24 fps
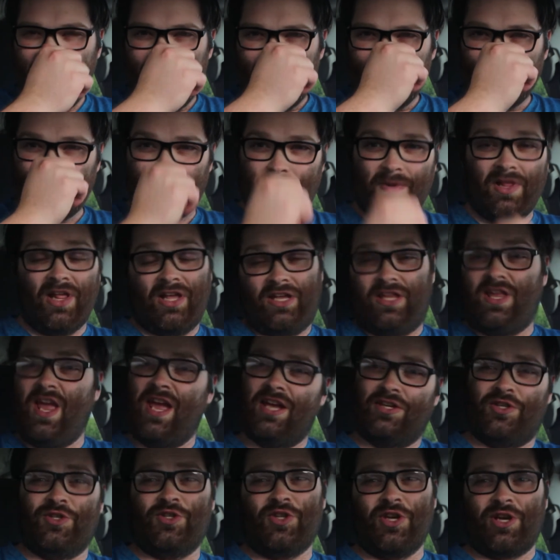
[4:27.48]
just be like, yeah,
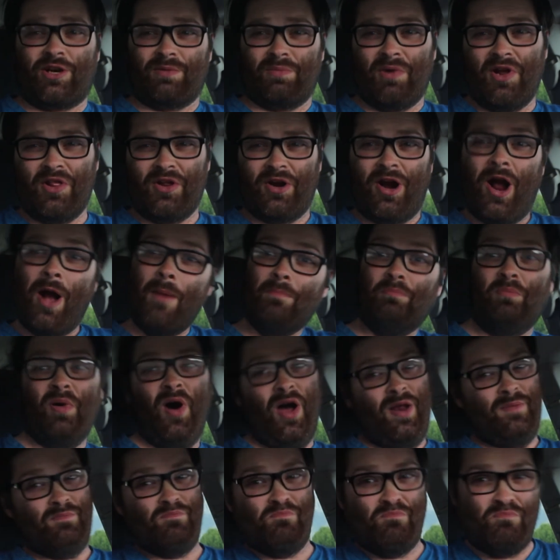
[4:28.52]
she's like her brother,
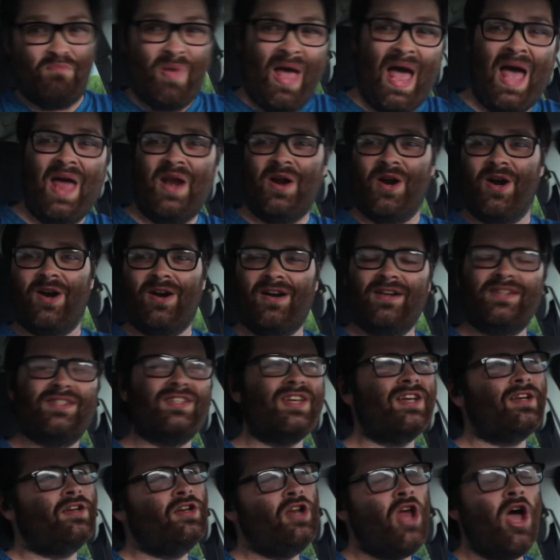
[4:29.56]
but better. It's
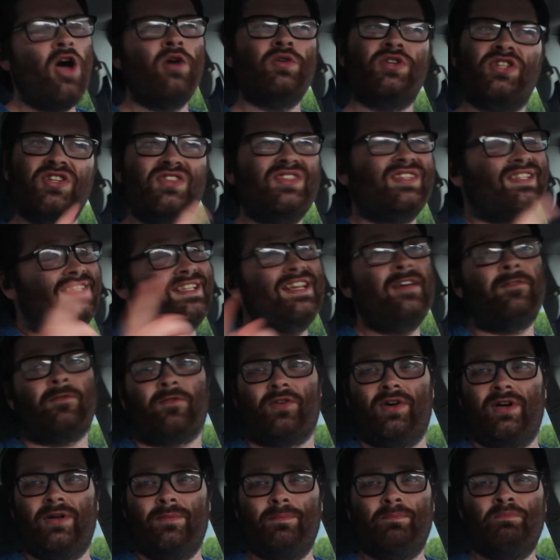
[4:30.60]
like, no, she's
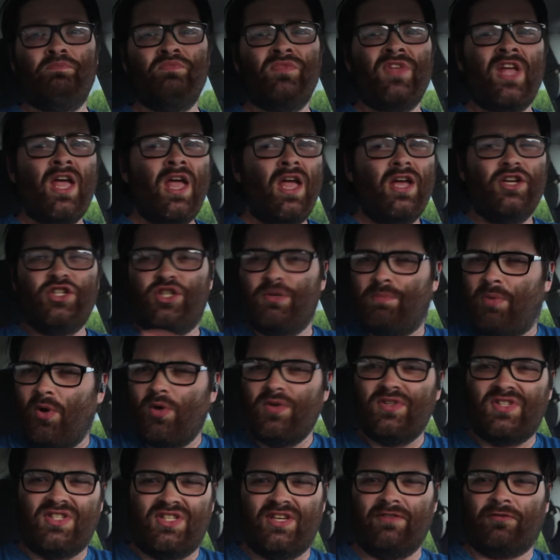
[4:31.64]
different. She
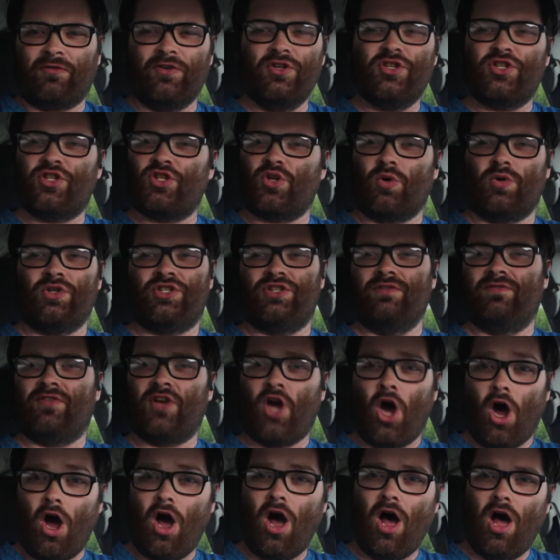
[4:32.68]
pulls different sorts of
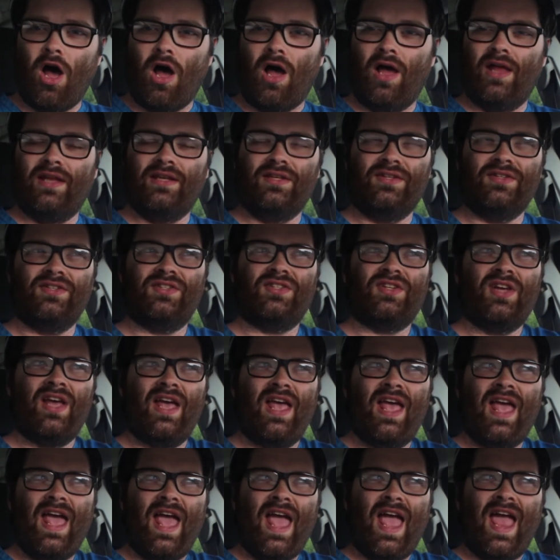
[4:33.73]
cons.
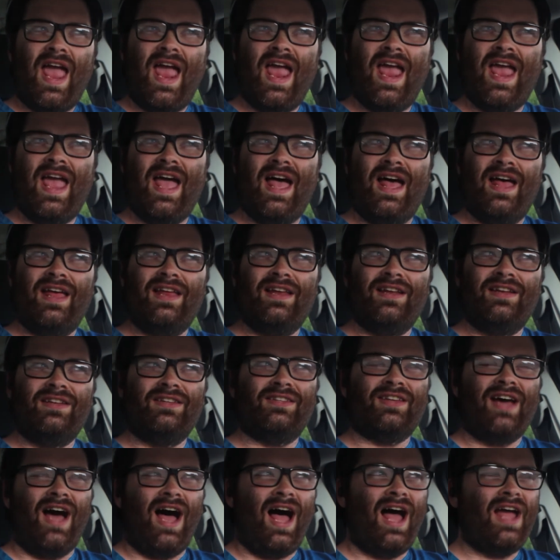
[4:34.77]

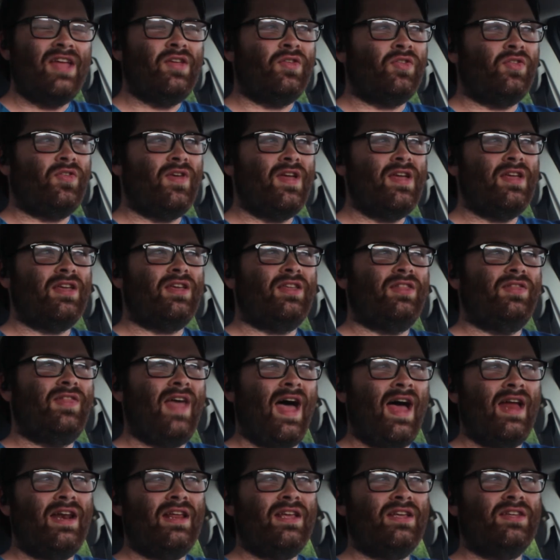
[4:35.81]
And I think
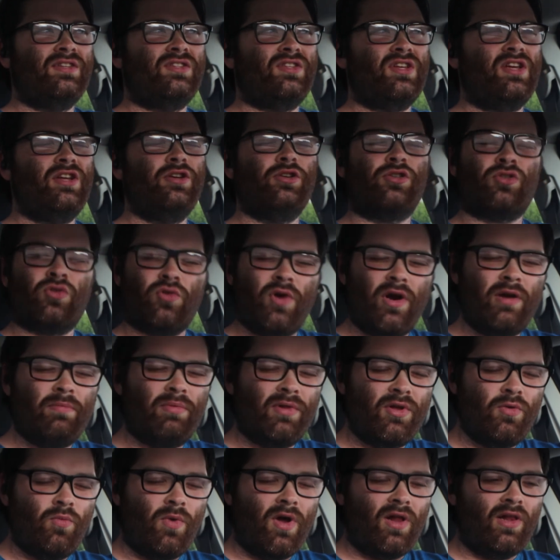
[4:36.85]
that is
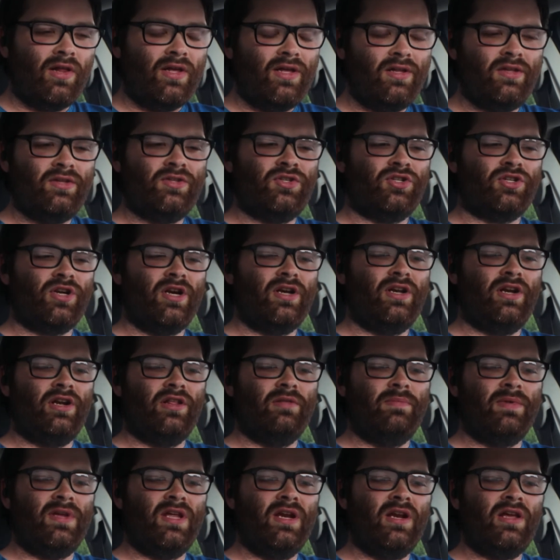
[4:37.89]
incredibly well illustrated near
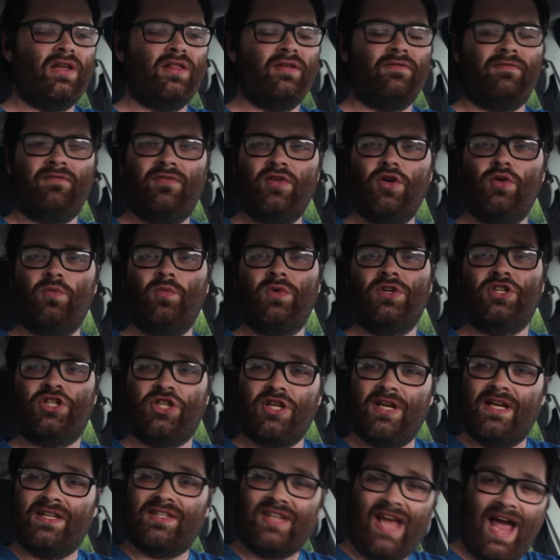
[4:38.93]
the beginning of the film when
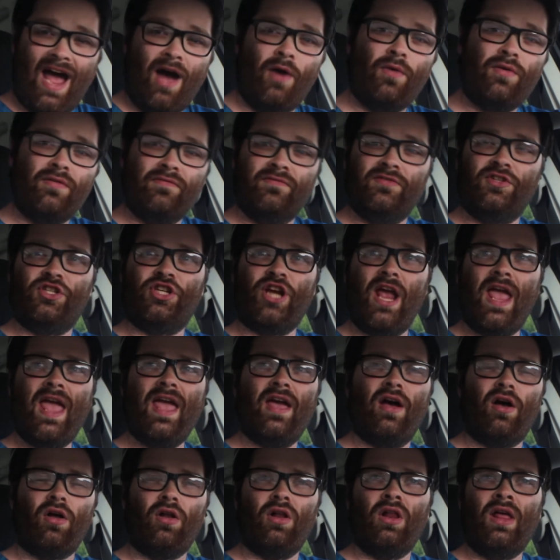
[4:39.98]
she gets out of
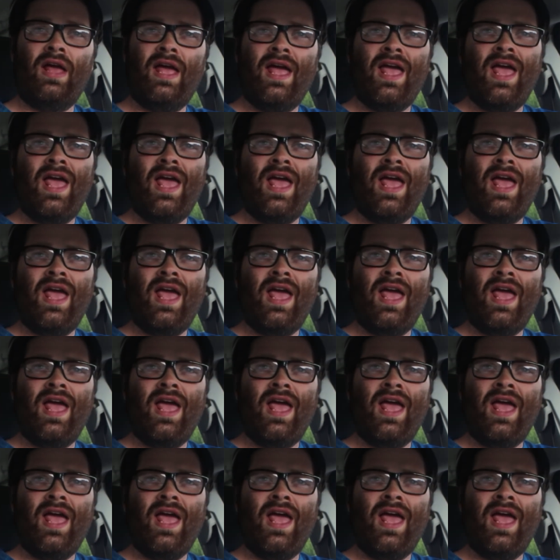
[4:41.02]
jail.